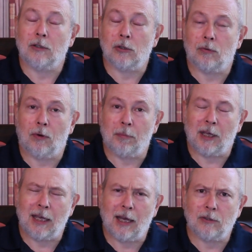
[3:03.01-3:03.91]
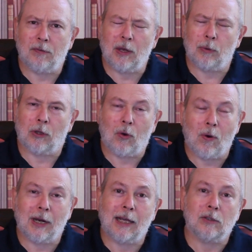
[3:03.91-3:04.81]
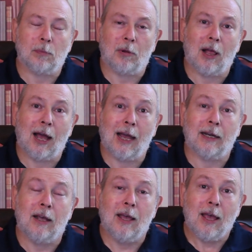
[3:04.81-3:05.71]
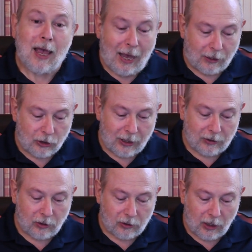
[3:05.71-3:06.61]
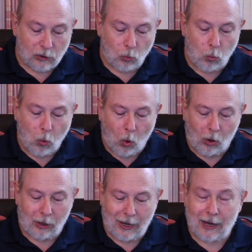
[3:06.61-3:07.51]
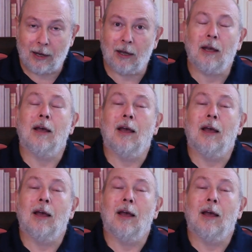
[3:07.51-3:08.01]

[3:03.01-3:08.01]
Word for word: This is from the ESV with the Koine supplied and Jesus is warning